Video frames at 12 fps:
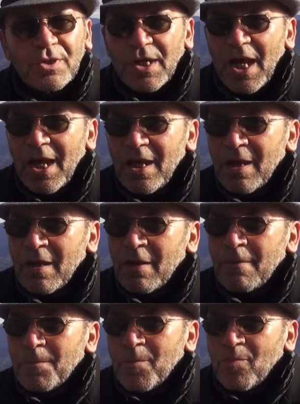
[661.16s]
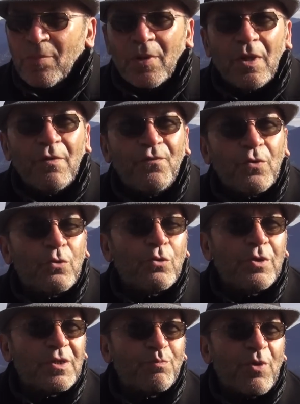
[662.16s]
say, if you
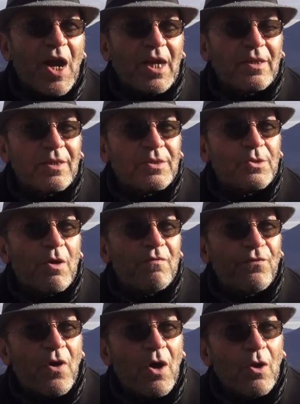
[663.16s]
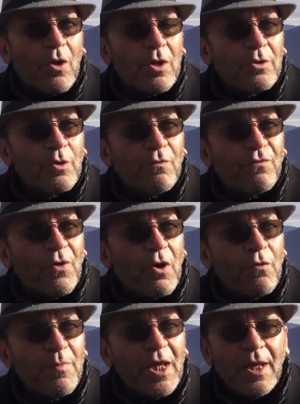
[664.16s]
do this practice, don't
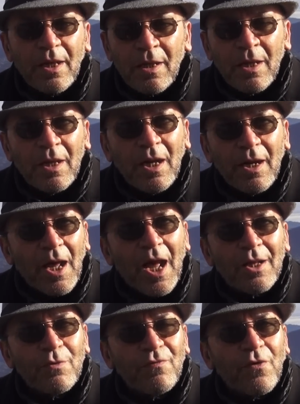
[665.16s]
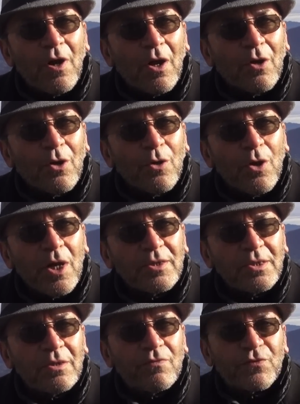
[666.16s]
follow me, and I don't follow,
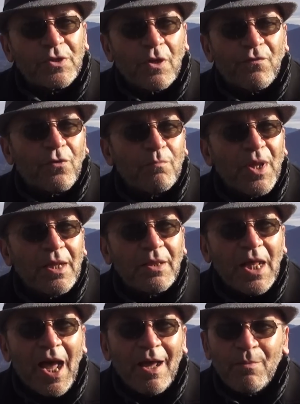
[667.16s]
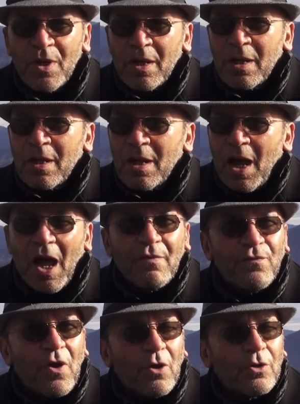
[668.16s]
So from that time, I
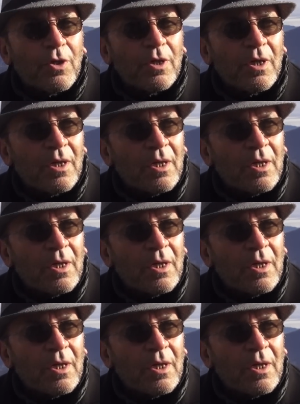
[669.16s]
follow the